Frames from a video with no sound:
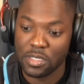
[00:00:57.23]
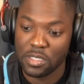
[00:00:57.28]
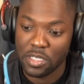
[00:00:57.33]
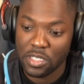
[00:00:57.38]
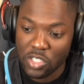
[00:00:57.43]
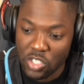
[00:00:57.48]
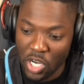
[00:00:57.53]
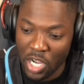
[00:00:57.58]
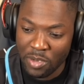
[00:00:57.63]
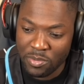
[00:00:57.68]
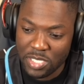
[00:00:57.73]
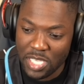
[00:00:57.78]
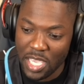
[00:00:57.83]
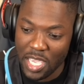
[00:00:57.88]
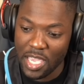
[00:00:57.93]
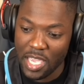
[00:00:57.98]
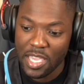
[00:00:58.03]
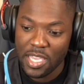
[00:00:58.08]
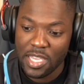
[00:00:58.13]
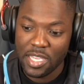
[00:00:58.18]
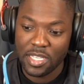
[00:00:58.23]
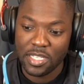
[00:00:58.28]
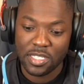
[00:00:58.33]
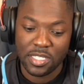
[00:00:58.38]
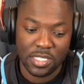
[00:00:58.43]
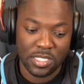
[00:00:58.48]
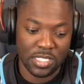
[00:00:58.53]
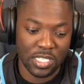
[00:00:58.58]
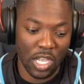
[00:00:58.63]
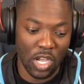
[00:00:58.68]
You know what I'm saying?
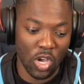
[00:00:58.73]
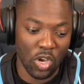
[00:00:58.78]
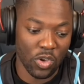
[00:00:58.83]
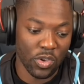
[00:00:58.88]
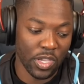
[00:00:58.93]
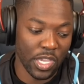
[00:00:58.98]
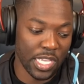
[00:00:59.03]
So yeah,